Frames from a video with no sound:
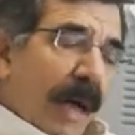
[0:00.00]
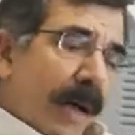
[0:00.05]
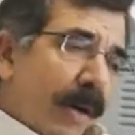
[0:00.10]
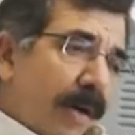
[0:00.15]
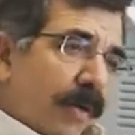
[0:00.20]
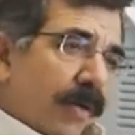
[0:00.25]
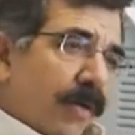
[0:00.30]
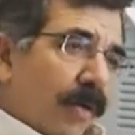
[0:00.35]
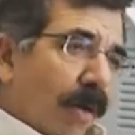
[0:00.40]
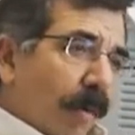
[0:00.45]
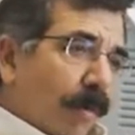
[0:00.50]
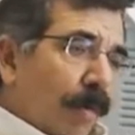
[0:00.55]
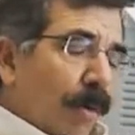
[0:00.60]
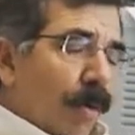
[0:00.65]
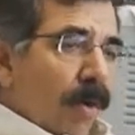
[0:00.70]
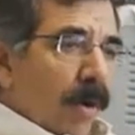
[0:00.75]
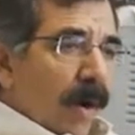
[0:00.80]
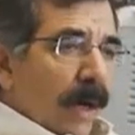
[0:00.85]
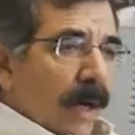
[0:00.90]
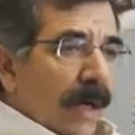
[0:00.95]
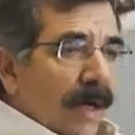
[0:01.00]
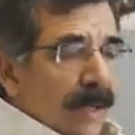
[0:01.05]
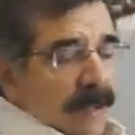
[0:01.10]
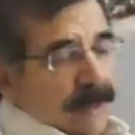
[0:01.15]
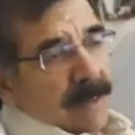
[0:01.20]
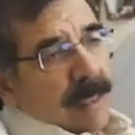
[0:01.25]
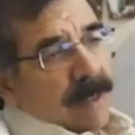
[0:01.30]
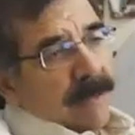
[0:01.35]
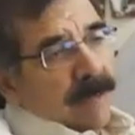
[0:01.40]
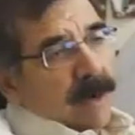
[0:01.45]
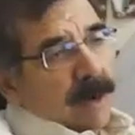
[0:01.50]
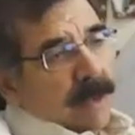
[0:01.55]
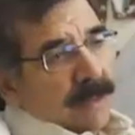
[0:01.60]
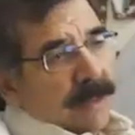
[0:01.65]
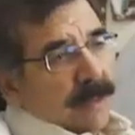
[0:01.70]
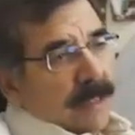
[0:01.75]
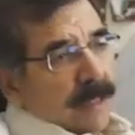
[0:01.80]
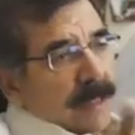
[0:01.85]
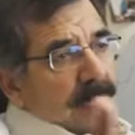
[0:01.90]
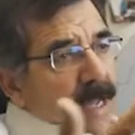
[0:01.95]
and use our board, and instead of
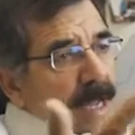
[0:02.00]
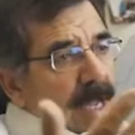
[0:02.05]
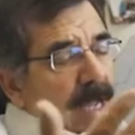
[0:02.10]
costing